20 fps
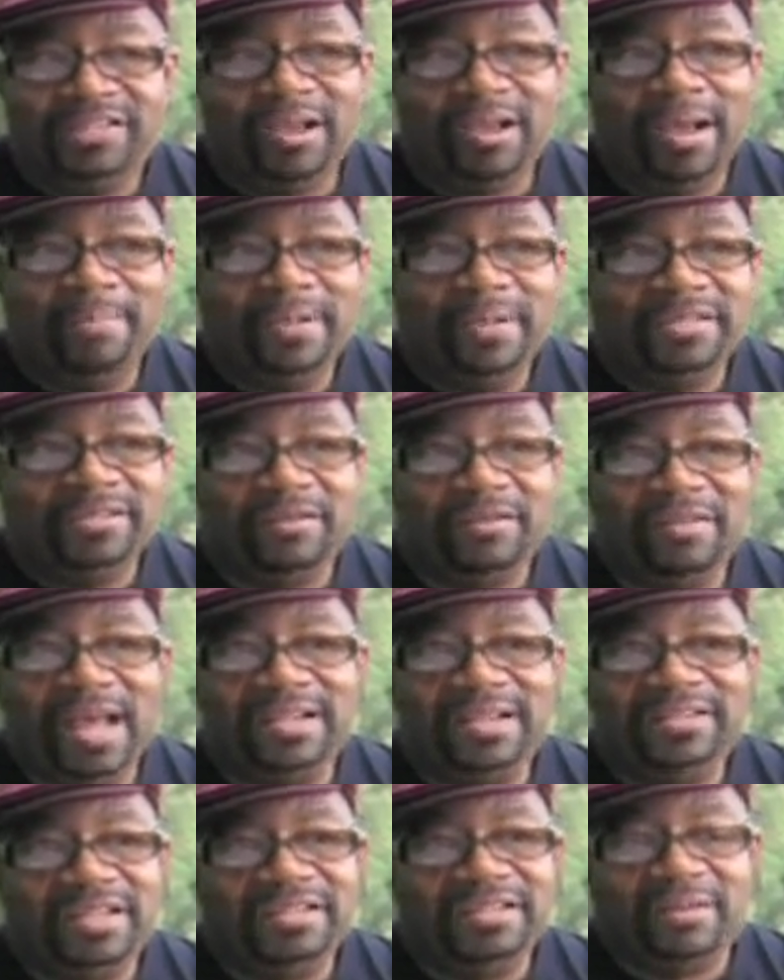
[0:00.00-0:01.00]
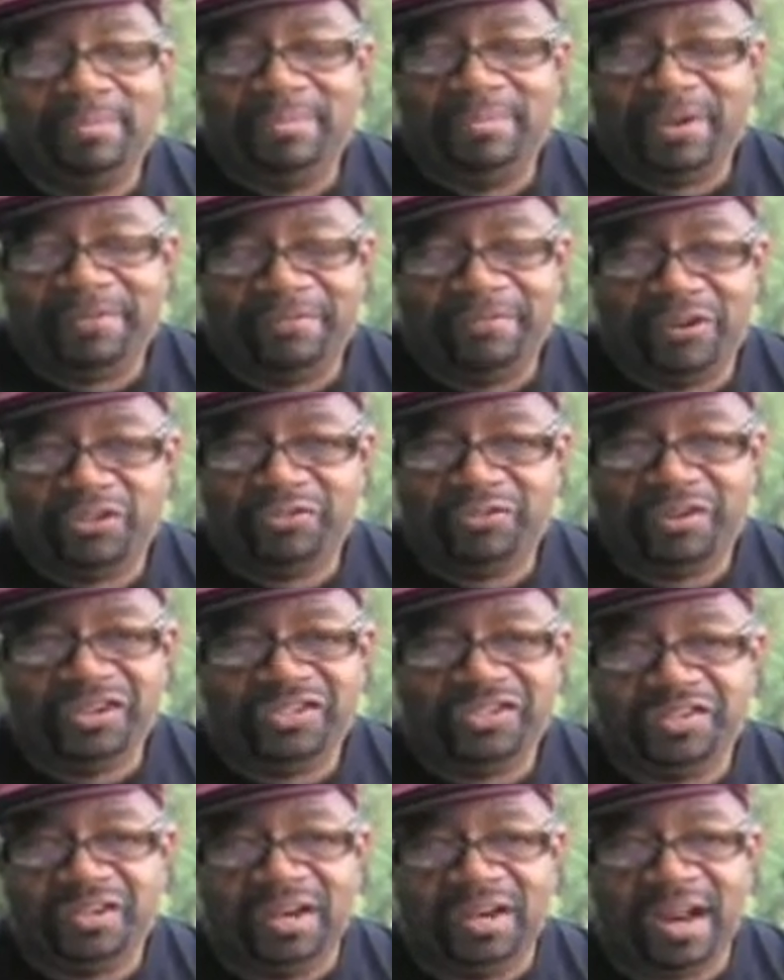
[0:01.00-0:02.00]
So, so that's just a big
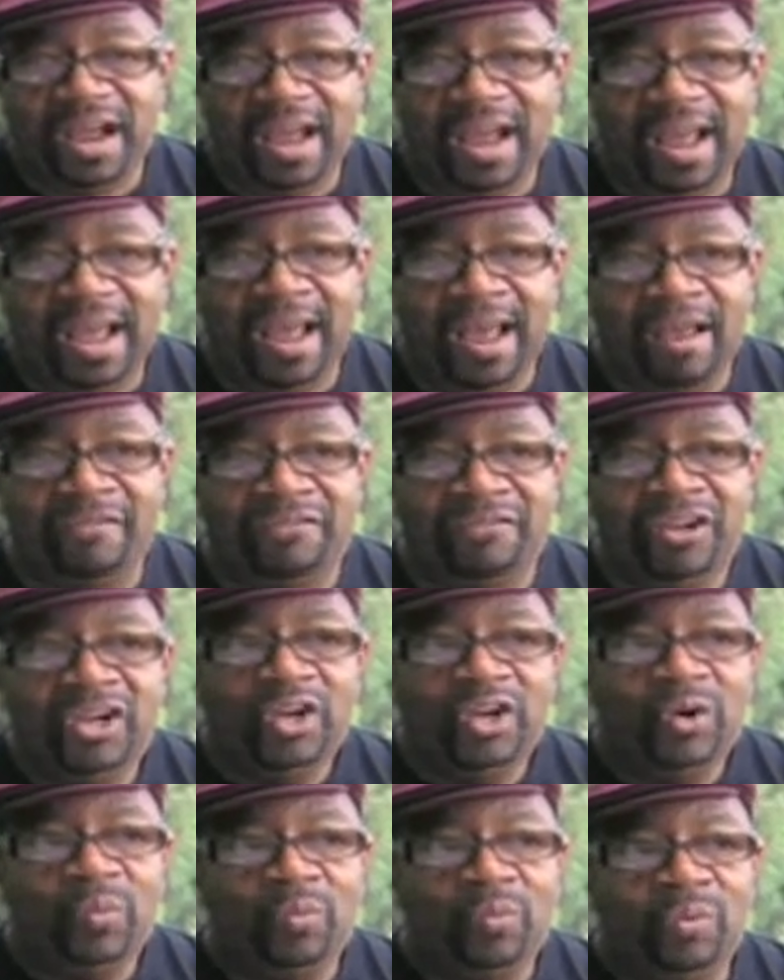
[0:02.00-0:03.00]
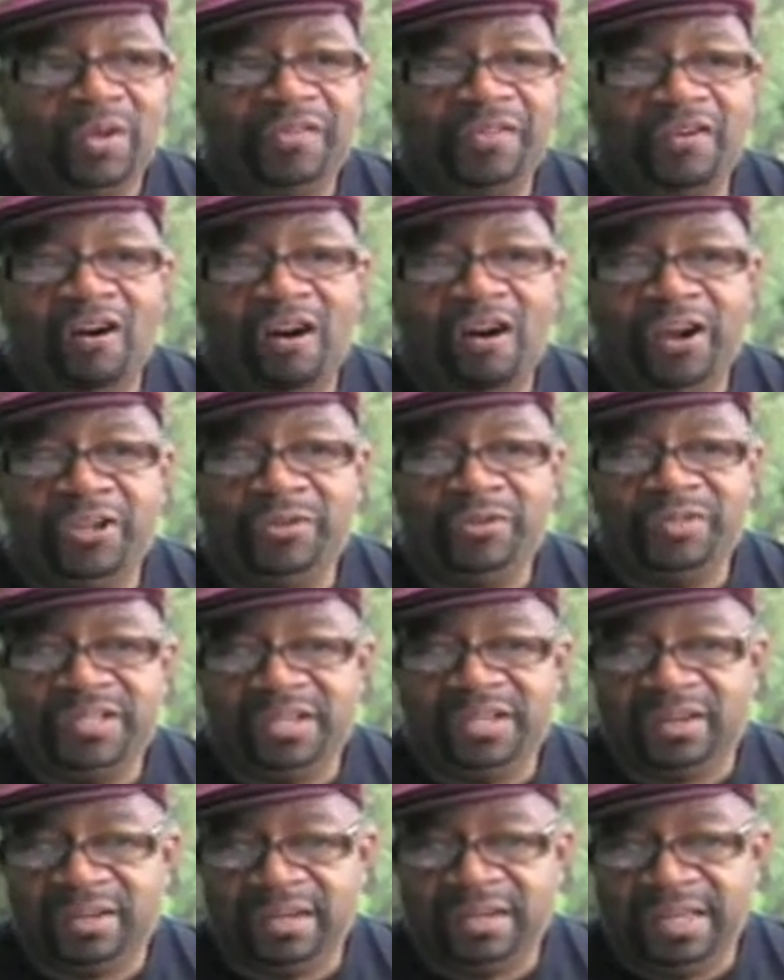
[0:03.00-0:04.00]
frustration that I have with our
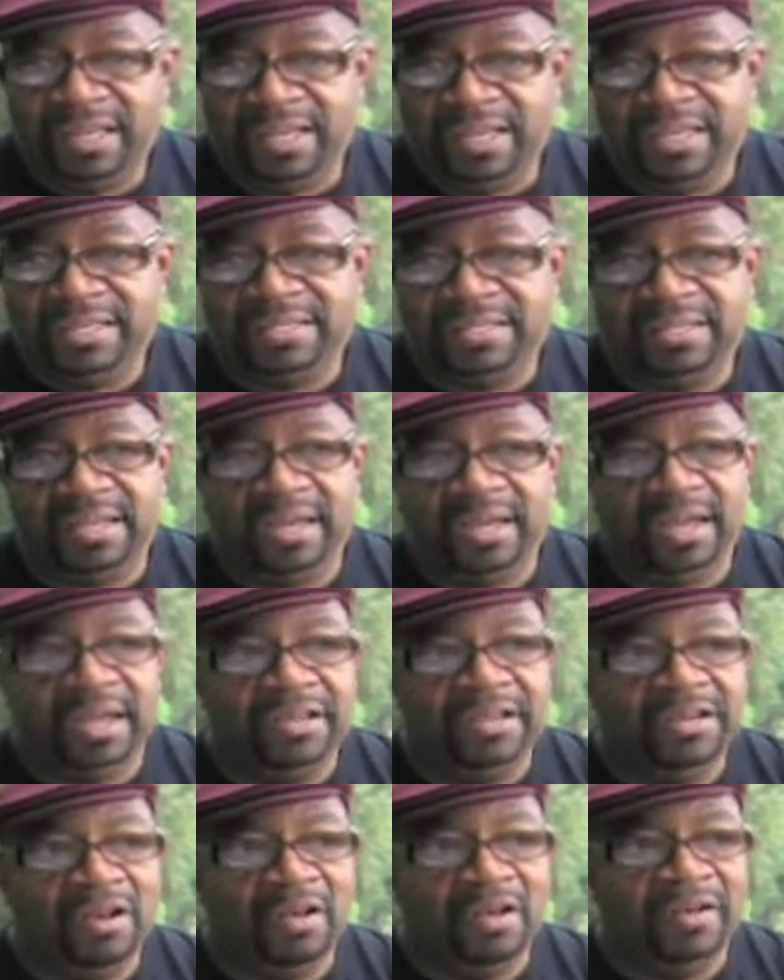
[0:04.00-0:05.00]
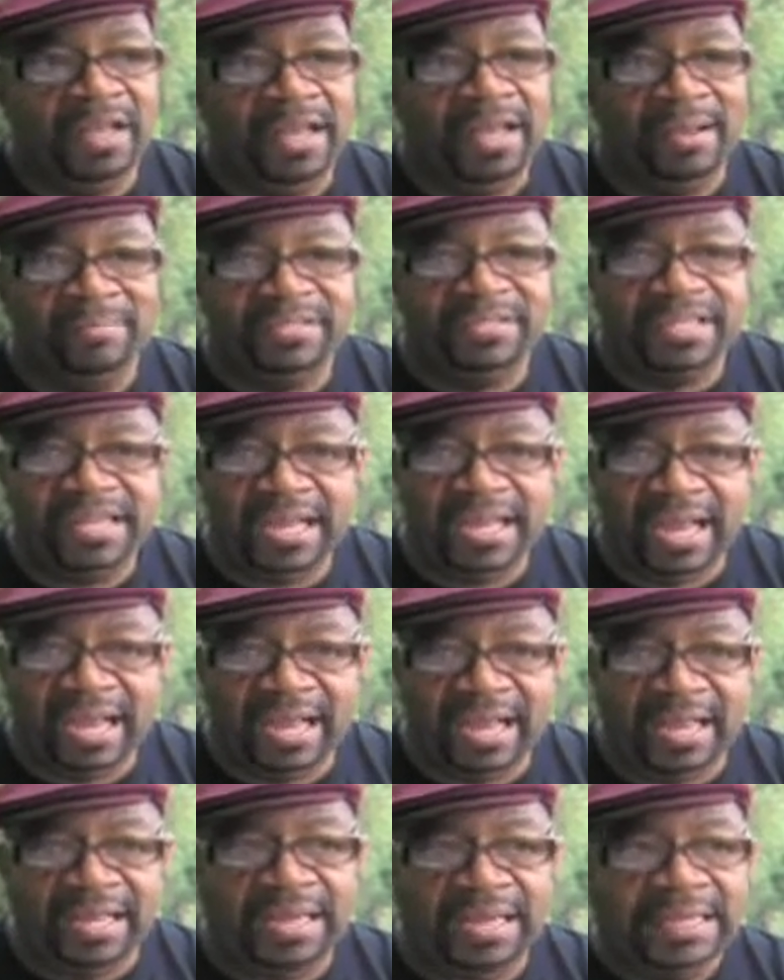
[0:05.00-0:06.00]
utilities, and the
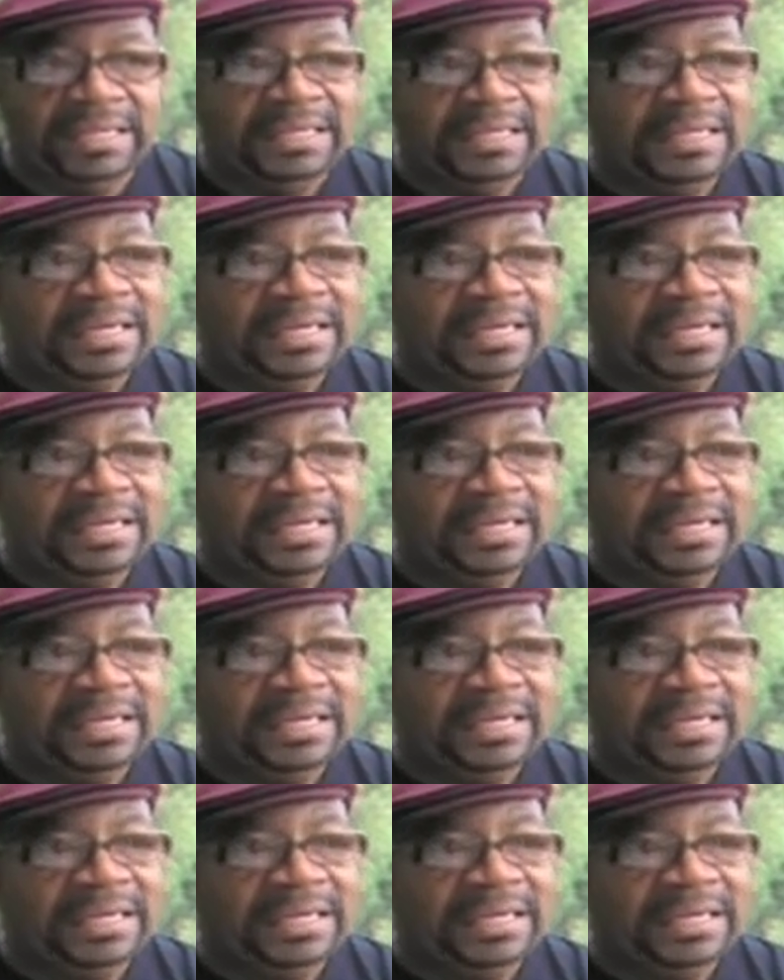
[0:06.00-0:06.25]
MTA,